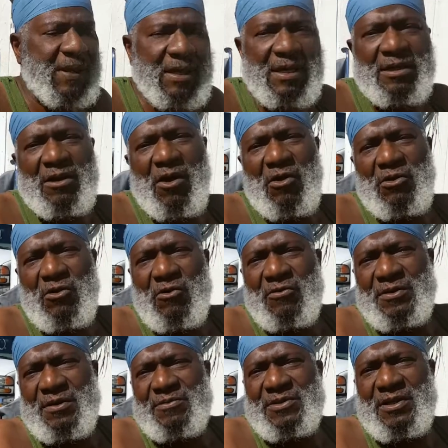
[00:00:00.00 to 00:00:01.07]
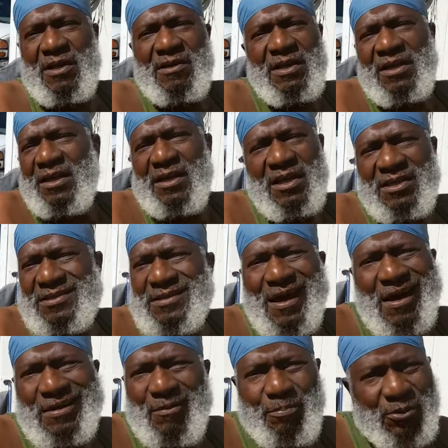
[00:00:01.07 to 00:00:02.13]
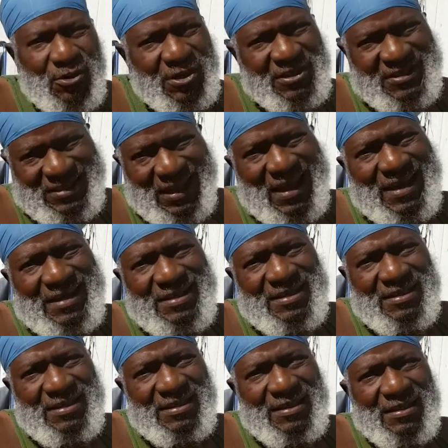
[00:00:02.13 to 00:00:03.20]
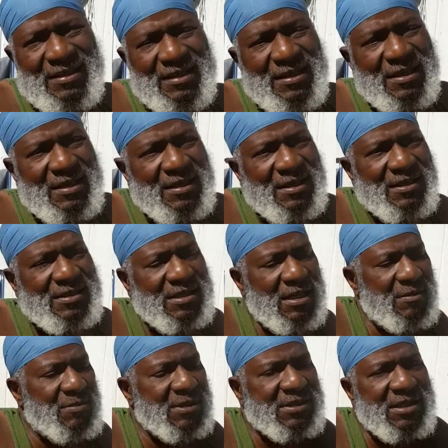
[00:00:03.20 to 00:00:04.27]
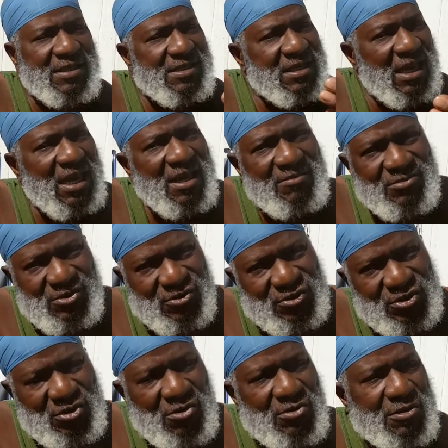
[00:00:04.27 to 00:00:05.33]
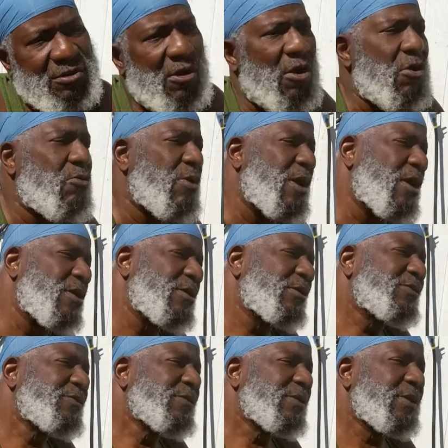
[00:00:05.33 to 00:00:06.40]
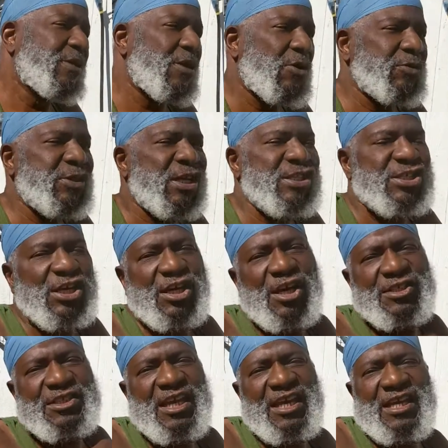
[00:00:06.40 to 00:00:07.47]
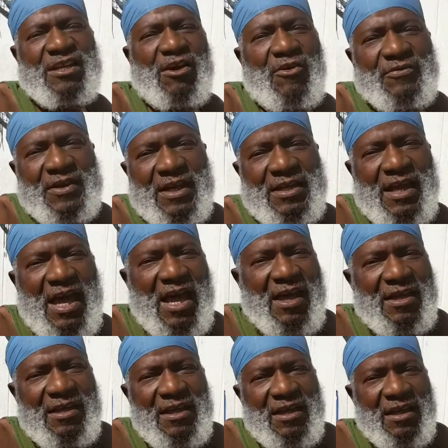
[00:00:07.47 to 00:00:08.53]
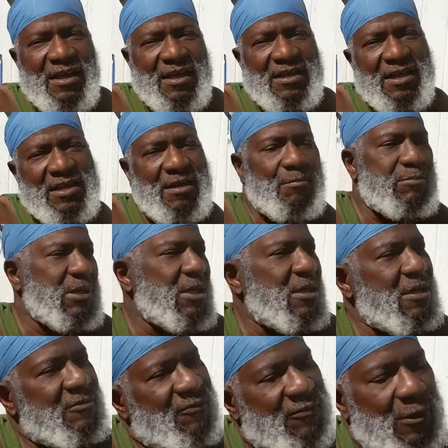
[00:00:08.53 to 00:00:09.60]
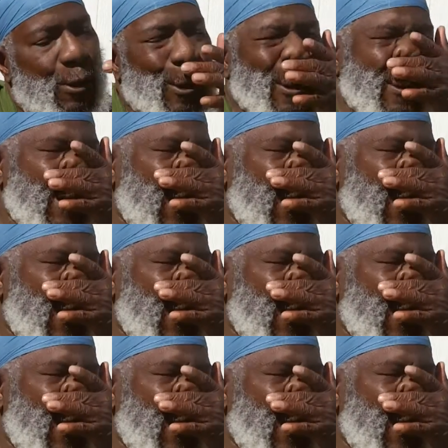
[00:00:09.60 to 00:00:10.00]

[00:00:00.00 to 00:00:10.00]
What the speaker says: peeing all over themselves. It's not a pretty sight, you see. But these games are showing that, oh well, you know, ninja cuts their head off, they die, and then the blood flows.